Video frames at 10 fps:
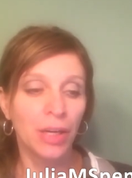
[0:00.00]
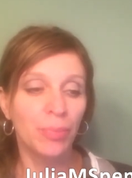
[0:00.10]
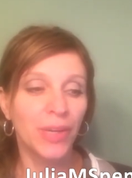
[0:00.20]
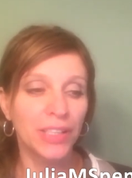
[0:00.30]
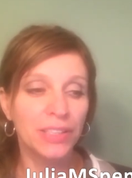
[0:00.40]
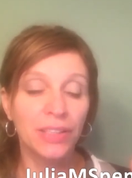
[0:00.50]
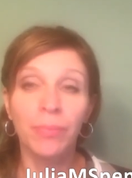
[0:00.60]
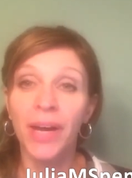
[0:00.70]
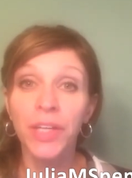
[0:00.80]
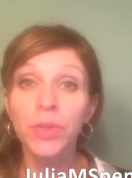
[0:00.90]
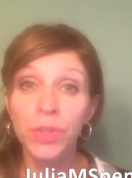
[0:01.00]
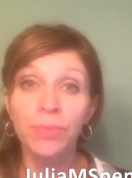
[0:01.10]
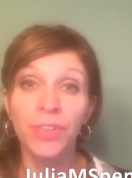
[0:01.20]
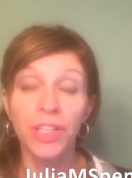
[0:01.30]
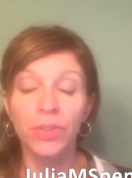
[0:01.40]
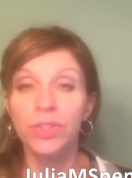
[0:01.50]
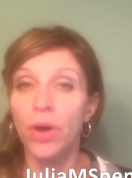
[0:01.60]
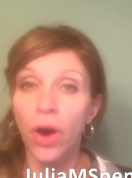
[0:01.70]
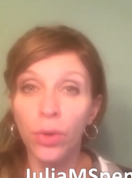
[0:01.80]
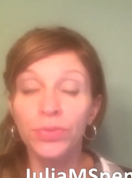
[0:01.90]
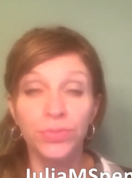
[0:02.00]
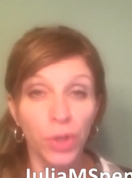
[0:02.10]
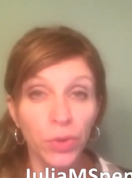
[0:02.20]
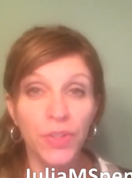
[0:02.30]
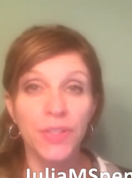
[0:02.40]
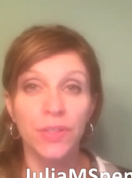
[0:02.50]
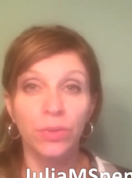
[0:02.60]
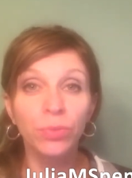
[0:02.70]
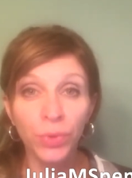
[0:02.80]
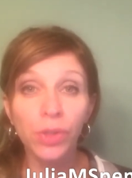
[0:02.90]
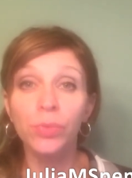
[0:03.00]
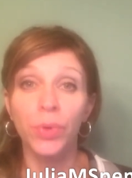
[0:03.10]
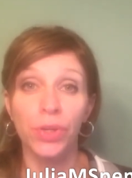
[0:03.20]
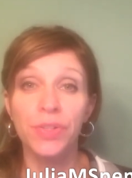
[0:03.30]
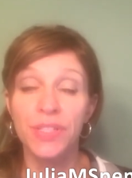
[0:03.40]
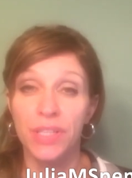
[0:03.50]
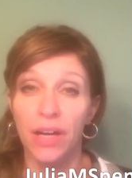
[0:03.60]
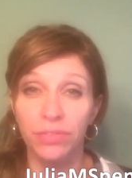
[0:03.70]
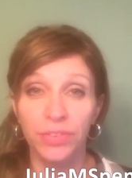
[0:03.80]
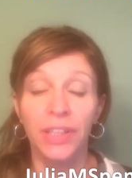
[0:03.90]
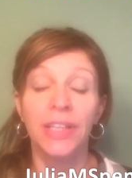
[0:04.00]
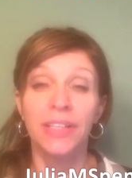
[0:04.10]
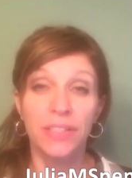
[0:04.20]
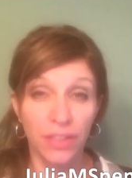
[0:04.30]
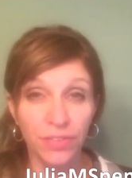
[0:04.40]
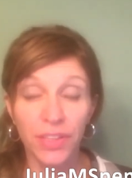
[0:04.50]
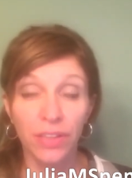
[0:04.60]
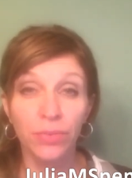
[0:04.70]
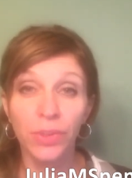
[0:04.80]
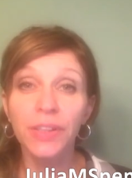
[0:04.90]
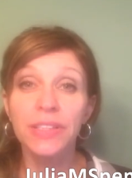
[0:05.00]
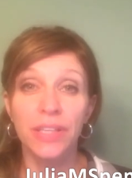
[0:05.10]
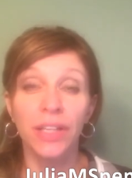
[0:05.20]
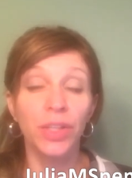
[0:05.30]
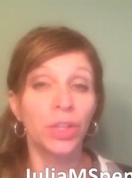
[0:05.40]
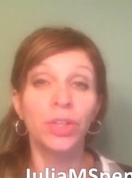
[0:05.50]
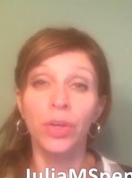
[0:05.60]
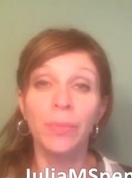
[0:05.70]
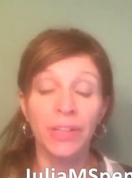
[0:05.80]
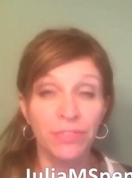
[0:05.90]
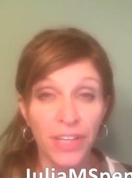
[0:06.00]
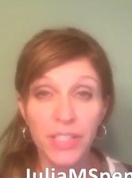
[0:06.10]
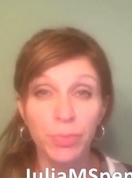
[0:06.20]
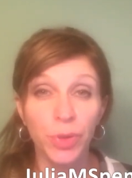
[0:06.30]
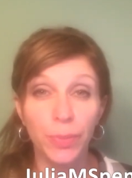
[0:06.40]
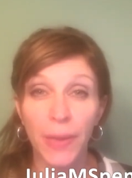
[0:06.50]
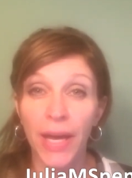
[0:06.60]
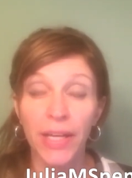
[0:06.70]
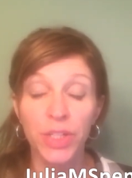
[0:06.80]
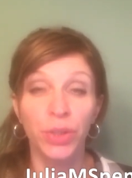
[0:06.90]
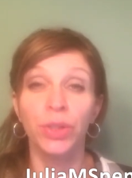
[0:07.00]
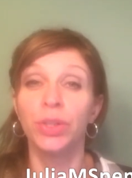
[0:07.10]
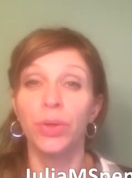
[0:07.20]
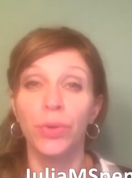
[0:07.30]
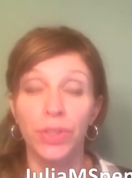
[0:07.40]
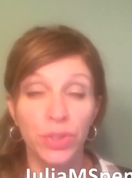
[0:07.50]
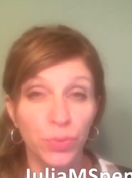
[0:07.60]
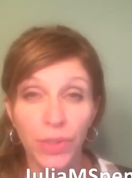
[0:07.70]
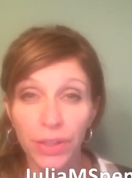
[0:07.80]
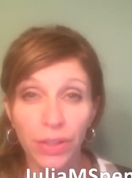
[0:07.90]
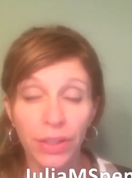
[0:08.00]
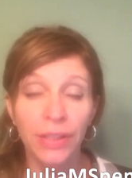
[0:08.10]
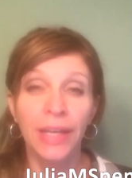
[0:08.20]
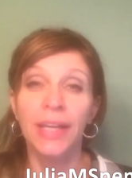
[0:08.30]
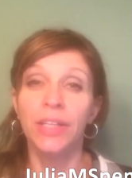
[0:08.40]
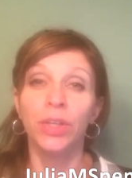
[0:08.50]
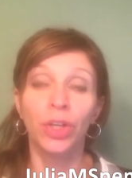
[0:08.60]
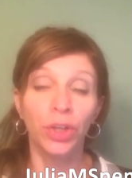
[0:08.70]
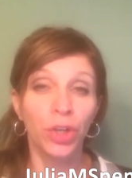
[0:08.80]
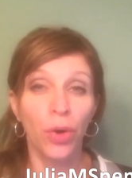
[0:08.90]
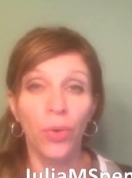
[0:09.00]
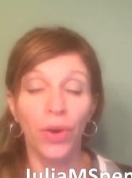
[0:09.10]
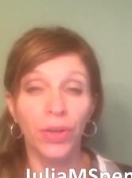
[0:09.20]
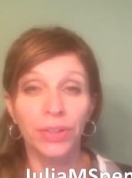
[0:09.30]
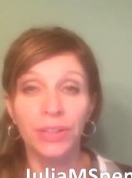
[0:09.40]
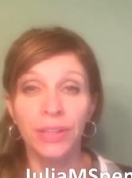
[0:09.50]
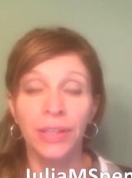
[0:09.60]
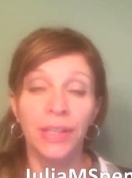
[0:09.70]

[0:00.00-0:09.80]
But uh, my YouTube videos all focus on real world stuff stuff that I've really done. You can go on my Facebook page, you can go on Twitter, you can go on